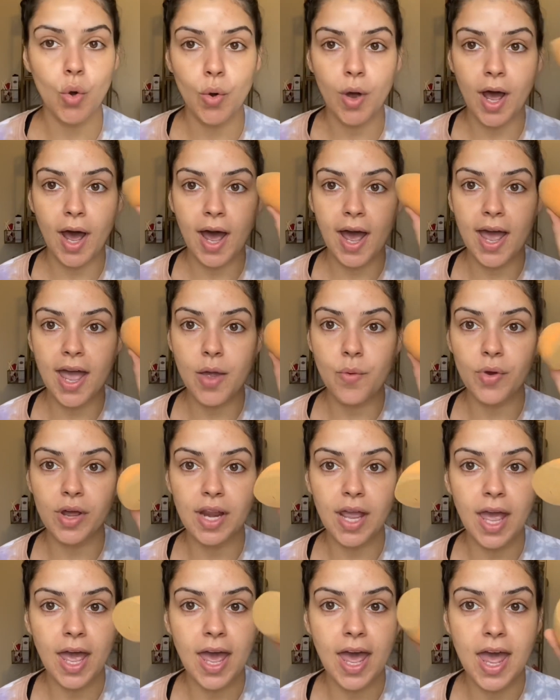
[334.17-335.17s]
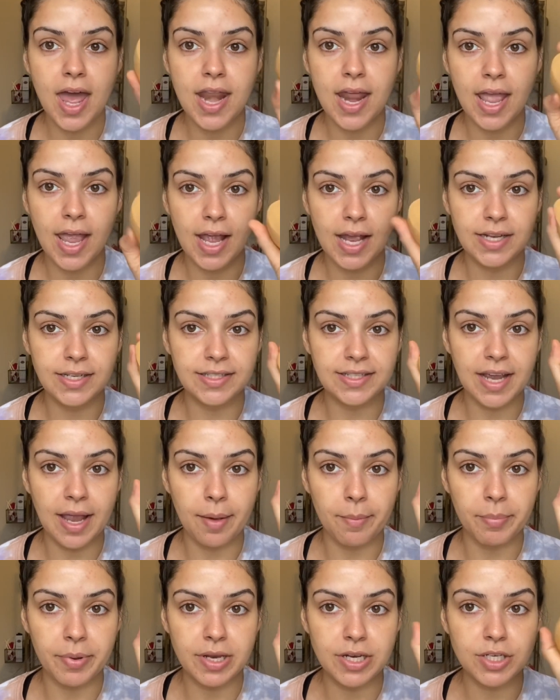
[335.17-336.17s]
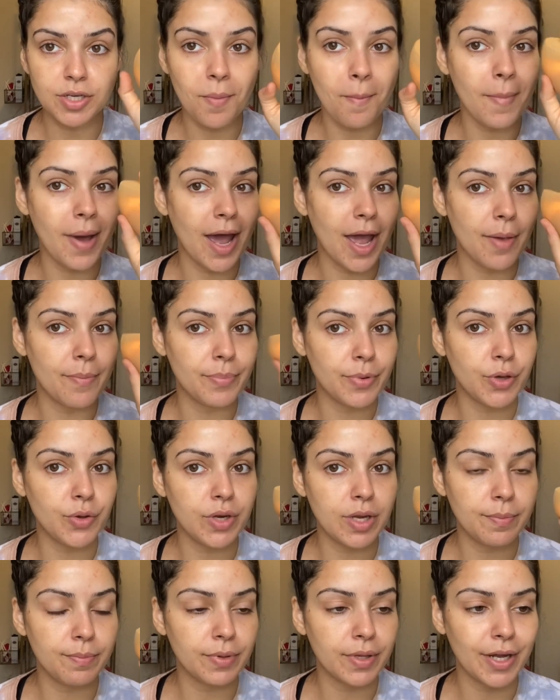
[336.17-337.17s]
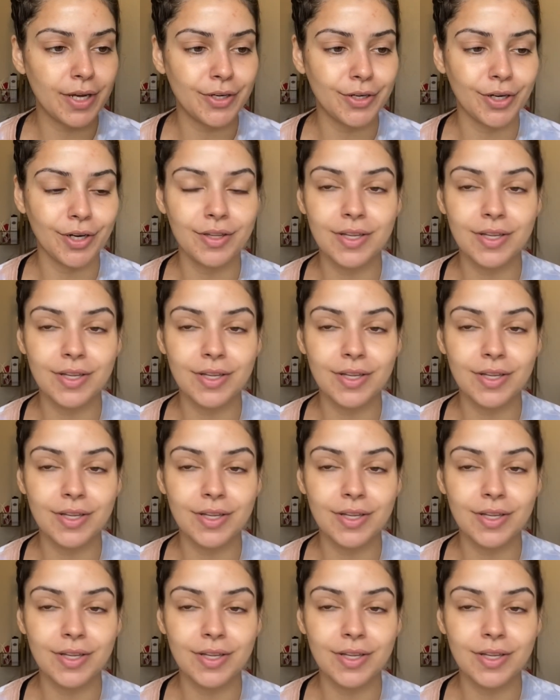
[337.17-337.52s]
I went ahead and dampened my beauty blender.